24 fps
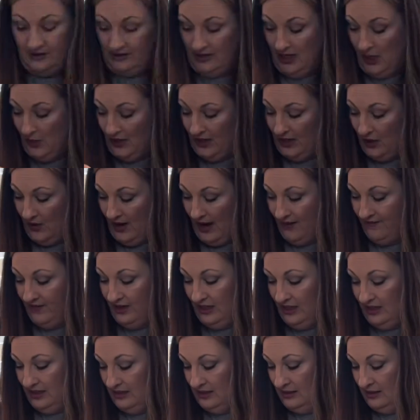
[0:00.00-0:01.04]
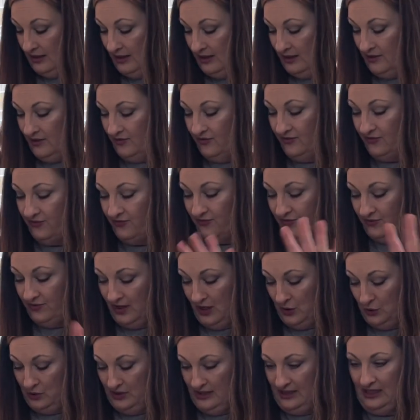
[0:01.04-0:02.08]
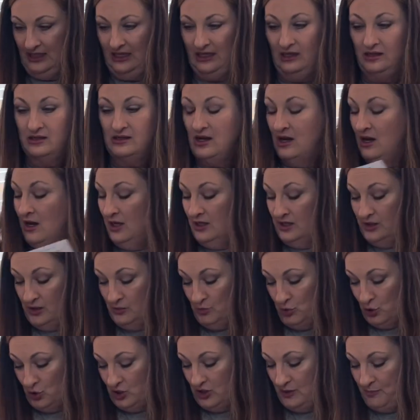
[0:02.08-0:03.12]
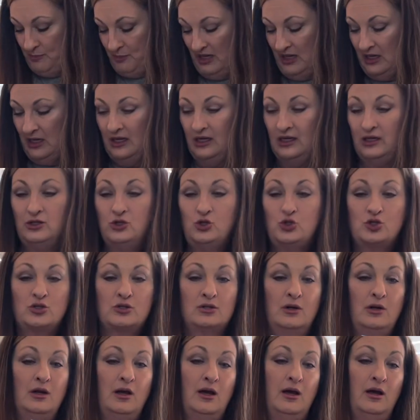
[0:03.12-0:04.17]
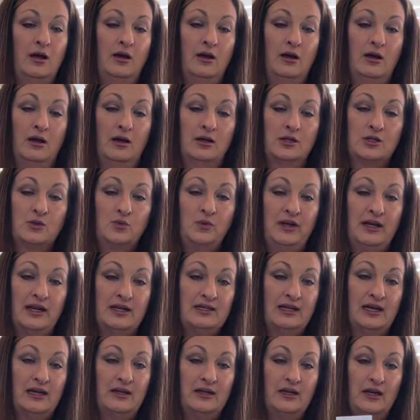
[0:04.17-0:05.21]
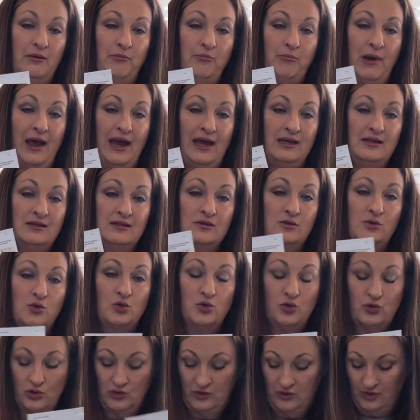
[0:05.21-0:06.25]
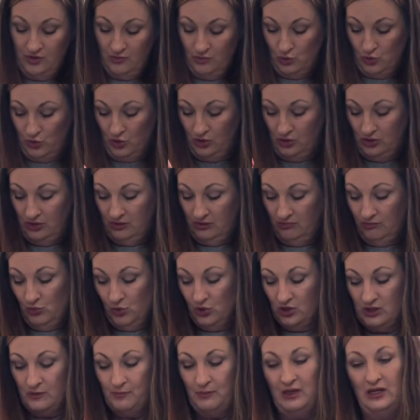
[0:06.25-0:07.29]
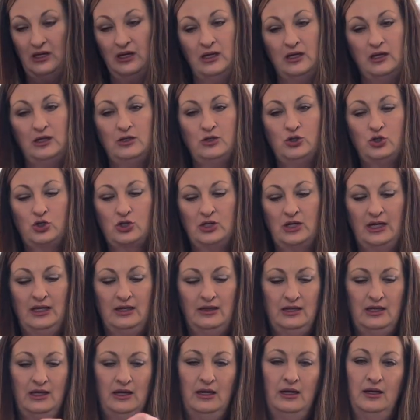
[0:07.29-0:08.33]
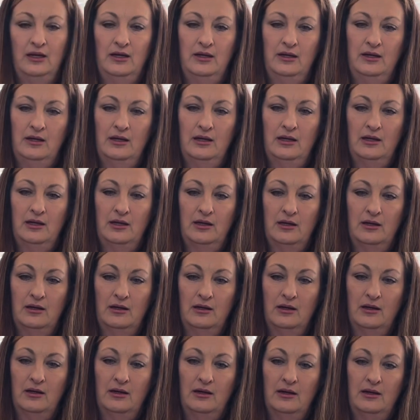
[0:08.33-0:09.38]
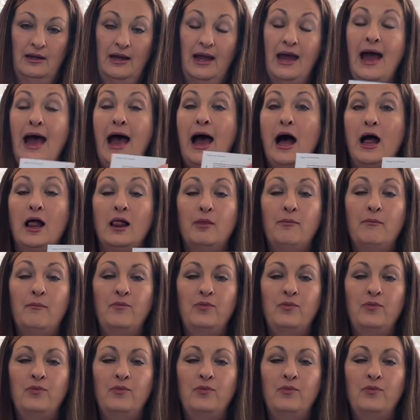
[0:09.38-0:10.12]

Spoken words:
know I don't have any of those seeds. Some more spinach, sweet Italian basil, some more spinach, and then habanero